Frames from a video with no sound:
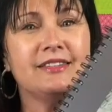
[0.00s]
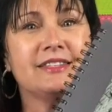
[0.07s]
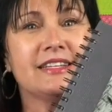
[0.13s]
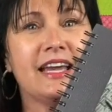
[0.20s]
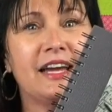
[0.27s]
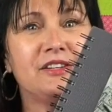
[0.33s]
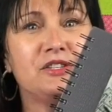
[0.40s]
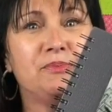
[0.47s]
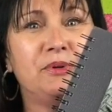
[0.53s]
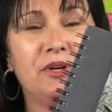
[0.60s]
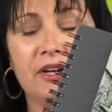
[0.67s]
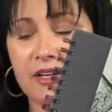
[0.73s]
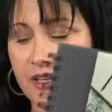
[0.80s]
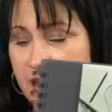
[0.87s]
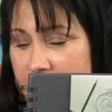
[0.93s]

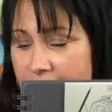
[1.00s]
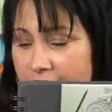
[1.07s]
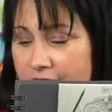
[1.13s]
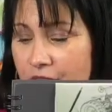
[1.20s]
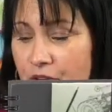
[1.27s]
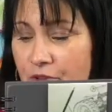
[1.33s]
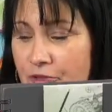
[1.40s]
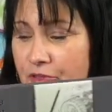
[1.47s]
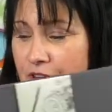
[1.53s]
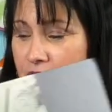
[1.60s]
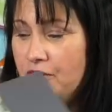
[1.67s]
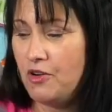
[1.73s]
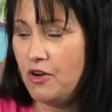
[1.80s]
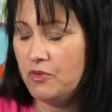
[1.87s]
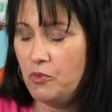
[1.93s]
sketchbook that'll fit
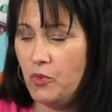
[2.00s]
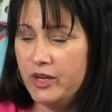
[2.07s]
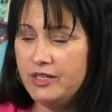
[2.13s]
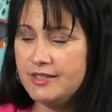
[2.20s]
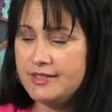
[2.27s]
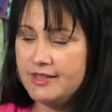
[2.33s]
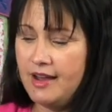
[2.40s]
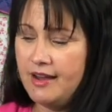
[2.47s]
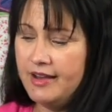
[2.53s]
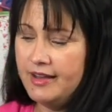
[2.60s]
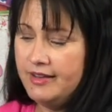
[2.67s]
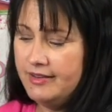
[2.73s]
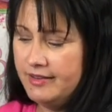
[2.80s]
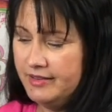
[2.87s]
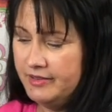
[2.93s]
on one side.